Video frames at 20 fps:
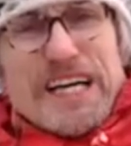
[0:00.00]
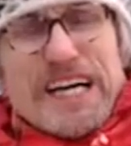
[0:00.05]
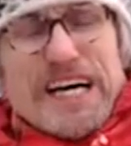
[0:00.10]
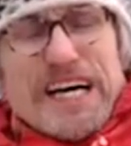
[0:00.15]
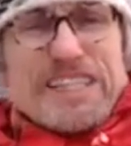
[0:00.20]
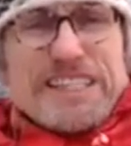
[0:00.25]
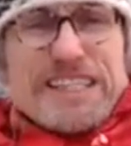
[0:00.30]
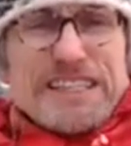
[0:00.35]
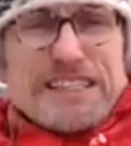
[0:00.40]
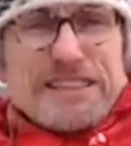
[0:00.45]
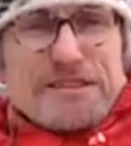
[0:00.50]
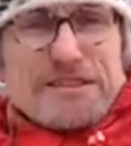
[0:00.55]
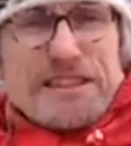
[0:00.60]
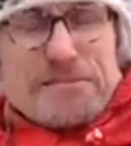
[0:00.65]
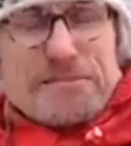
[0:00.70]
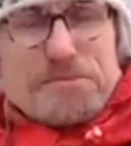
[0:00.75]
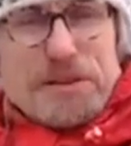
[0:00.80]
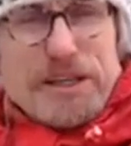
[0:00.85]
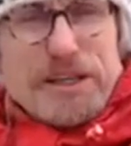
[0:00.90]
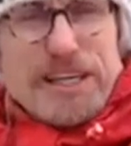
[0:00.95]
I just
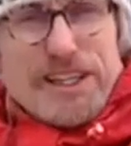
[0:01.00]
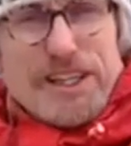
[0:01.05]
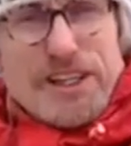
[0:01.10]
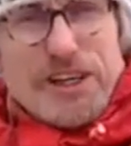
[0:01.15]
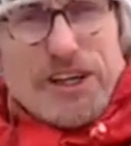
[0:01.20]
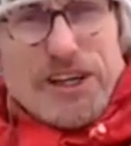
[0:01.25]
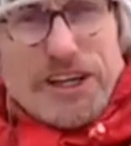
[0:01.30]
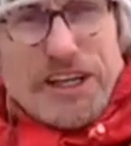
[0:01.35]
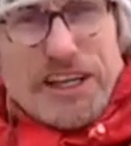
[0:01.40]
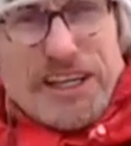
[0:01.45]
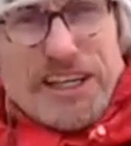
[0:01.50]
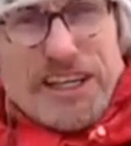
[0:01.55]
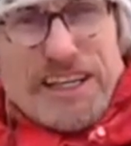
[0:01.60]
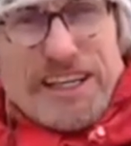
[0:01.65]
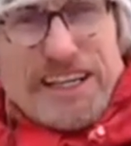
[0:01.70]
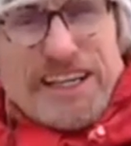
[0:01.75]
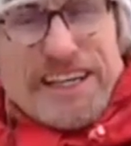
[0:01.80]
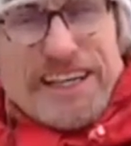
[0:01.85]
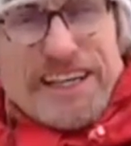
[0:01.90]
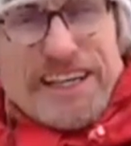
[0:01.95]
did bring along
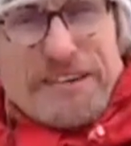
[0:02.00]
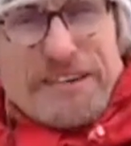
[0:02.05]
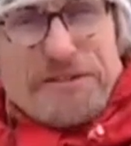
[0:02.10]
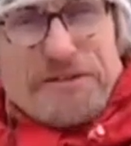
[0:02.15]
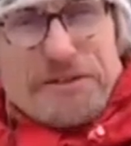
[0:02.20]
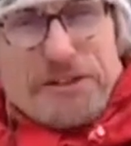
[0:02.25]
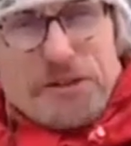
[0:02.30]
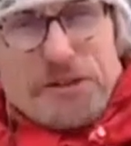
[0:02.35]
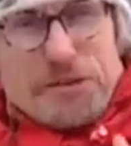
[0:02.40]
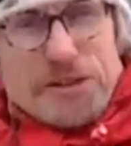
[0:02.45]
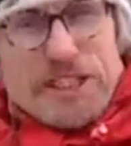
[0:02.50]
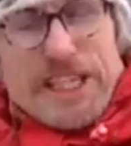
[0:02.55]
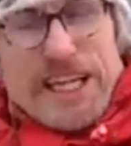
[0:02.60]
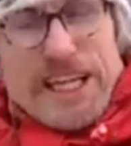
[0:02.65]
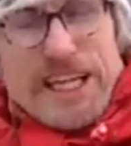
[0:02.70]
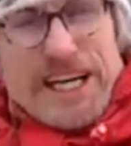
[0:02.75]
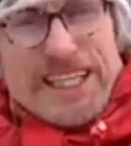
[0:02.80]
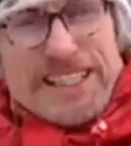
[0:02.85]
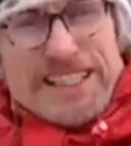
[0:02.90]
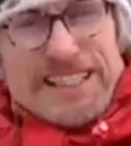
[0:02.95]
uh, a few
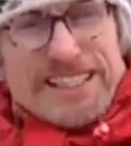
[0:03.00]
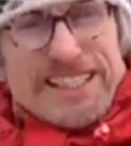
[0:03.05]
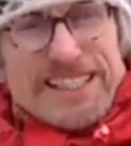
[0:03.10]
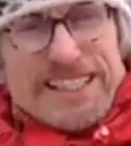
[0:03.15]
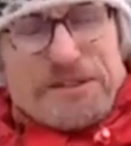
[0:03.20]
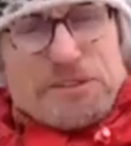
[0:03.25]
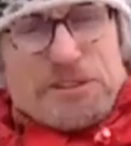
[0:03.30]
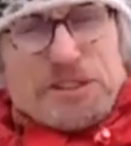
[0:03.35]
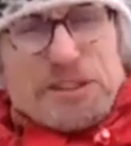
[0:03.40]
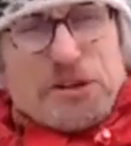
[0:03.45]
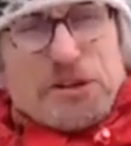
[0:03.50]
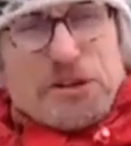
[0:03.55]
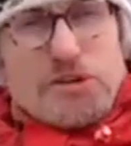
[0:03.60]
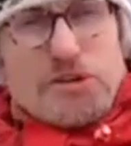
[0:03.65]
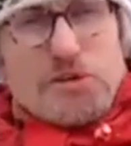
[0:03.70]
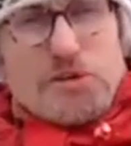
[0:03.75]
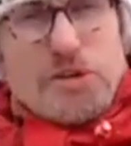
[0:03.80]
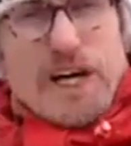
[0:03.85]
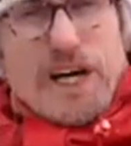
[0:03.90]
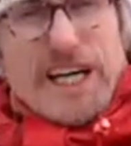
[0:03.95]
slides. I wasn't
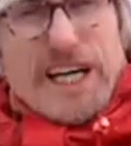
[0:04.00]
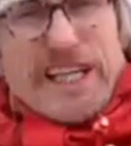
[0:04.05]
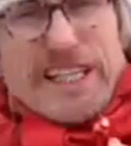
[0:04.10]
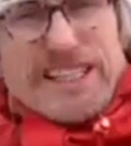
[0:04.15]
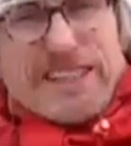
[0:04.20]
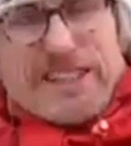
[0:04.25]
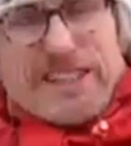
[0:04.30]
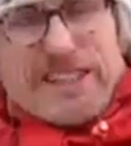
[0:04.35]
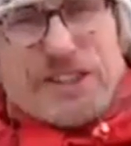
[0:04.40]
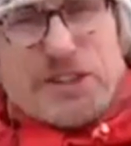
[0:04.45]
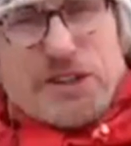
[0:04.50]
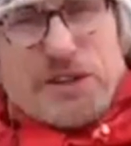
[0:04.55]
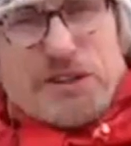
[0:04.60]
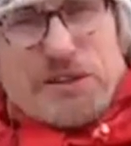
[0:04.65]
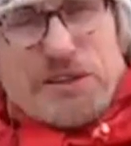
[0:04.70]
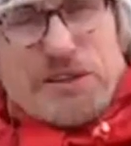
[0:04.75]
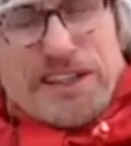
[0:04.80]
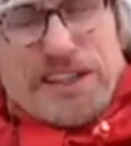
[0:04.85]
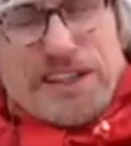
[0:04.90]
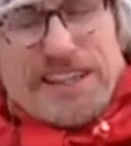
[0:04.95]
quite sure.
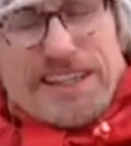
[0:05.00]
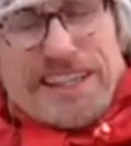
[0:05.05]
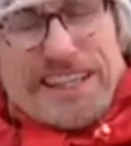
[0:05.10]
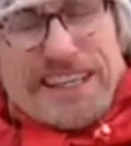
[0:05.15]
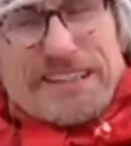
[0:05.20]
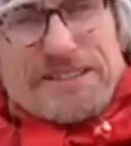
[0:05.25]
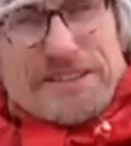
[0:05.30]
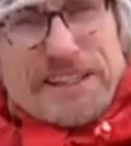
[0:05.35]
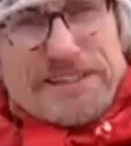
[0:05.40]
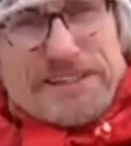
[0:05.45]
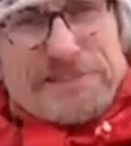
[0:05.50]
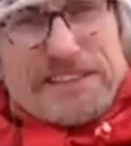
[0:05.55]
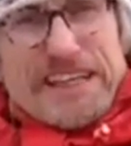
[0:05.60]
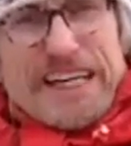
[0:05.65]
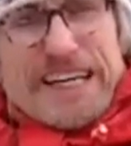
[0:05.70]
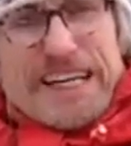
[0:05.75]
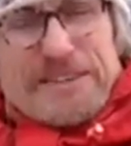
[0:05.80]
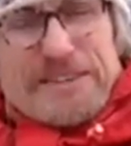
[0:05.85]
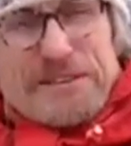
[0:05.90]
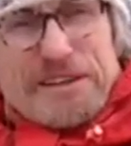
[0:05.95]
Uh, anyway,
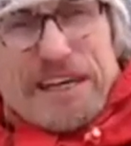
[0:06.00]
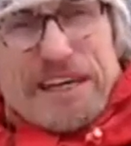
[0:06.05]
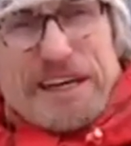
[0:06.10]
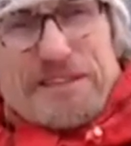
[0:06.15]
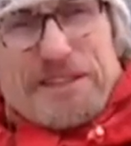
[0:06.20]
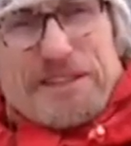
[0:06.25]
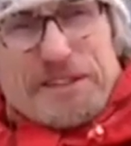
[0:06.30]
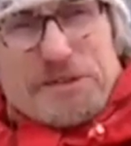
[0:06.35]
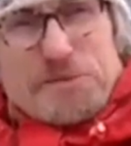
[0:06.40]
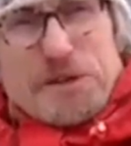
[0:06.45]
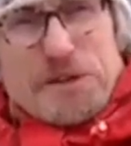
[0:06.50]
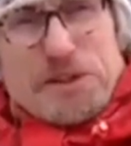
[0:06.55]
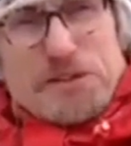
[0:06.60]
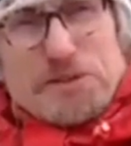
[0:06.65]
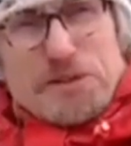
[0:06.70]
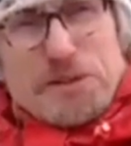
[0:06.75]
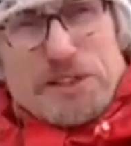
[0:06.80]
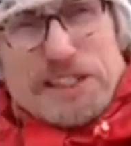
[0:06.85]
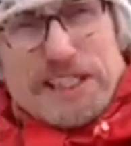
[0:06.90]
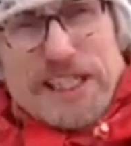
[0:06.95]
we had this
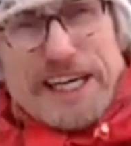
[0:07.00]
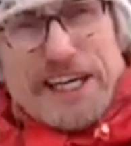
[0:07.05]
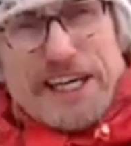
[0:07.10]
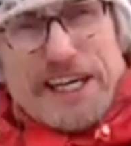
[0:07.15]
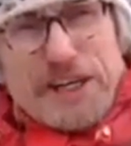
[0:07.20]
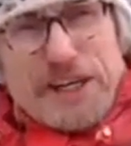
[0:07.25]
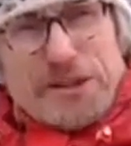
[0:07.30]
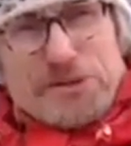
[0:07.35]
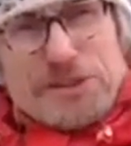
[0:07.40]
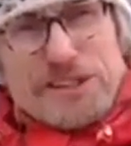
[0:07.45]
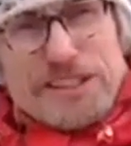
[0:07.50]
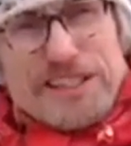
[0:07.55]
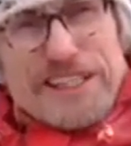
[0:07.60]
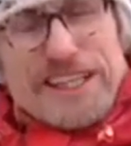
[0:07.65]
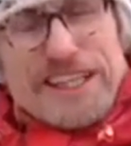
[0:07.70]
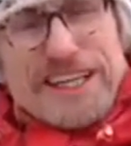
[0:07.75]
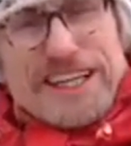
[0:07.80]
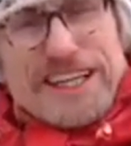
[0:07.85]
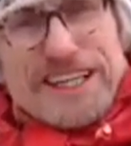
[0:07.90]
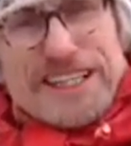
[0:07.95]
wonderful tech host
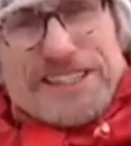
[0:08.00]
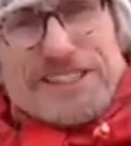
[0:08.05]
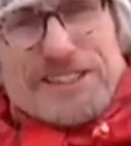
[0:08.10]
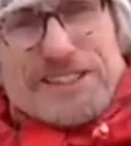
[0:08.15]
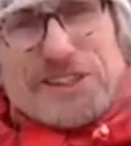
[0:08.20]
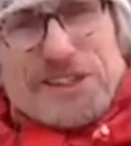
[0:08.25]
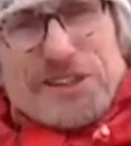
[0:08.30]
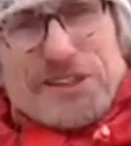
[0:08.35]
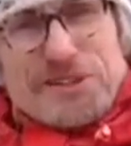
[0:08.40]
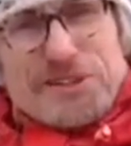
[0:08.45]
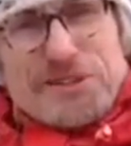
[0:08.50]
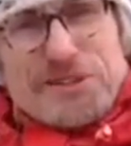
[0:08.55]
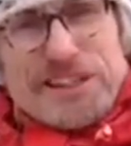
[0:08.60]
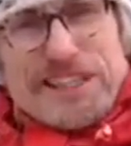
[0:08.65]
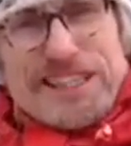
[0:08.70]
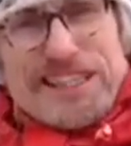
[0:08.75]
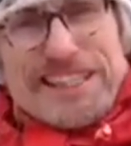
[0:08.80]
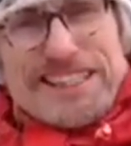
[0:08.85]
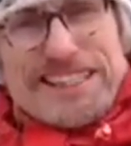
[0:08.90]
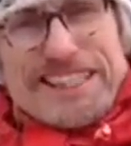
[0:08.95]
so
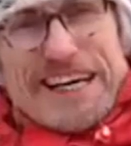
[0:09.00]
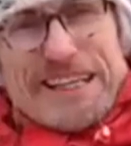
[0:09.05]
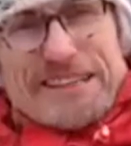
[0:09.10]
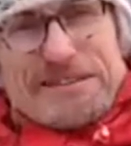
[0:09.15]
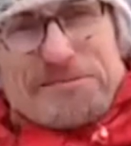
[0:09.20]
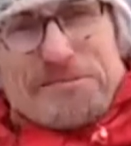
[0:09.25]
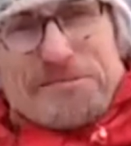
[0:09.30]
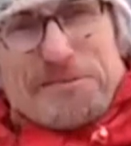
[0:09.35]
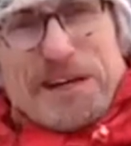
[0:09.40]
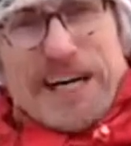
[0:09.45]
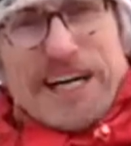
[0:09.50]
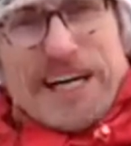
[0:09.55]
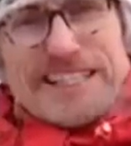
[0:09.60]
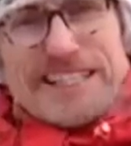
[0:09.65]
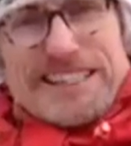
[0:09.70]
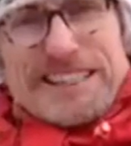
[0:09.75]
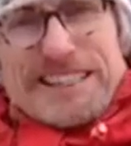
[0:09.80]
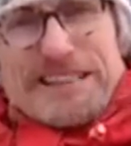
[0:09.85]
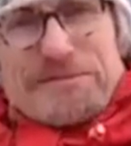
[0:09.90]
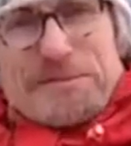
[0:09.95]
uh, that might
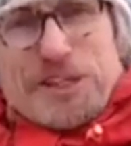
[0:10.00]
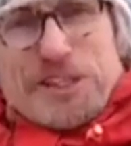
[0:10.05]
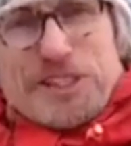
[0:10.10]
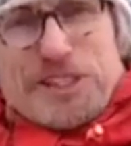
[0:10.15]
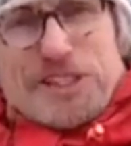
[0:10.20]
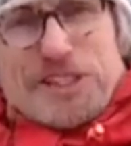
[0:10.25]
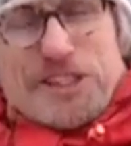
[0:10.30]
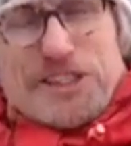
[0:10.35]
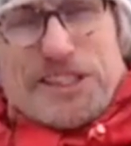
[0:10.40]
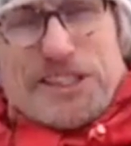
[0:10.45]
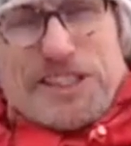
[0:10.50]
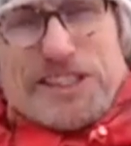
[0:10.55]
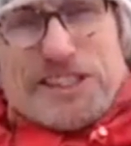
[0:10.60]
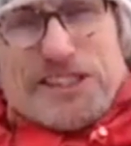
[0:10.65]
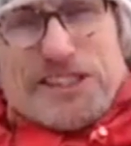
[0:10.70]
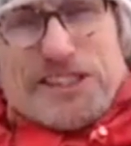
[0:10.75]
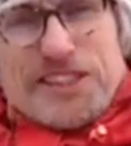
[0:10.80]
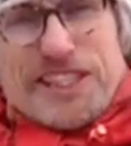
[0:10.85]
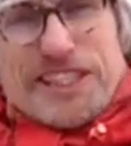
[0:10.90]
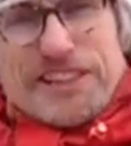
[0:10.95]
emerge on the
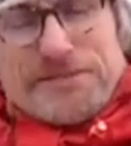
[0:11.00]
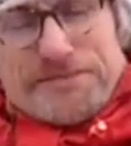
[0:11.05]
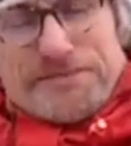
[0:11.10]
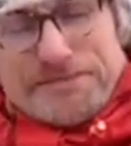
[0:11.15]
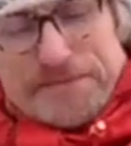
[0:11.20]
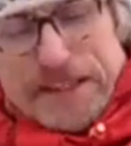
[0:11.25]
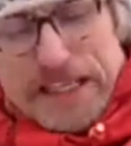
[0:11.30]
screen.